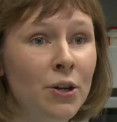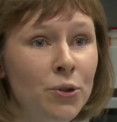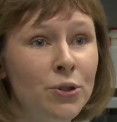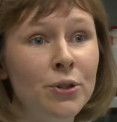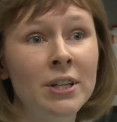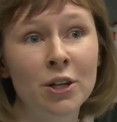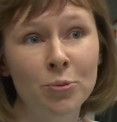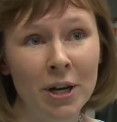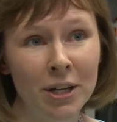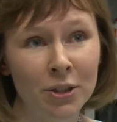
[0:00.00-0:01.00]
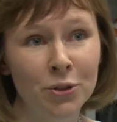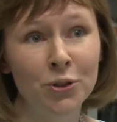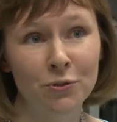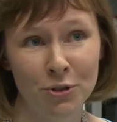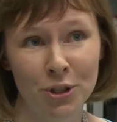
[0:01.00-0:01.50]
and also
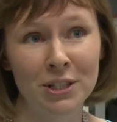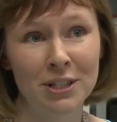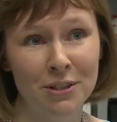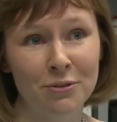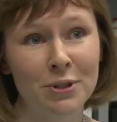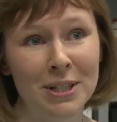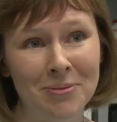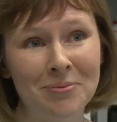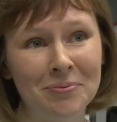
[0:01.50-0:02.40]
nanoparticles for drug delivery.